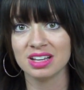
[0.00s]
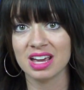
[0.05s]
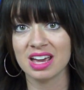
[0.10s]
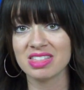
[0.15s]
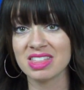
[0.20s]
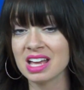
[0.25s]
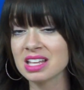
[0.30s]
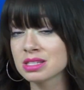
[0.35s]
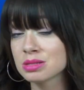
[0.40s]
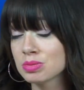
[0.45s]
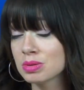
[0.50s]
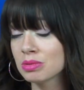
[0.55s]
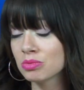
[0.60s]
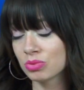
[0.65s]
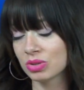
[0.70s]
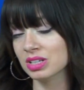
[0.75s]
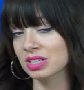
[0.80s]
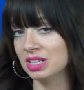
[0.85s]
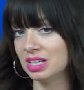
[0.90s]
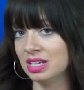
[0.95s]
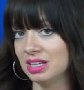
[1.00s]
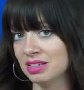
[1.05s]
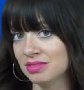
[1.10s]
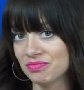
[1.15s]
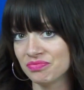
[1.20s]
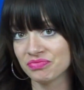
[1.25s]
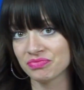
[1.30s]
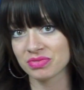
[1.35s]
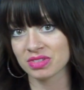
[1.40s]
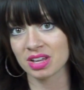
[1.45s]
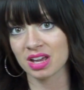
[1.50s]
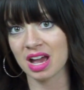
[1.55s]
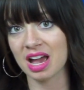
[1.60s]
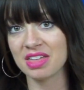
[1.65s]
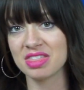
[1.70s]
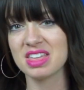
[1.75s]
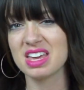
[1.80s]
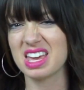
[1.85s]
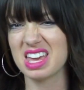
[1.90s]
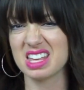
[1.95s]
And that's what really, I
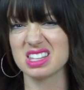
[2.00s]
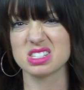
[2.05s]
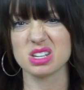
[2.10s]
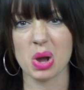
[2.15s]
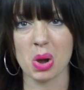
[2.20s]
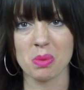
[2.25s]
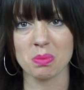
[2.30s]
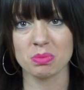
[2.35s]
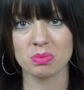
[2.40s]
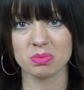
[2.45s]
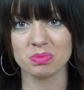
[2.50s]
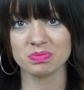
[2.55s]
think, hits home.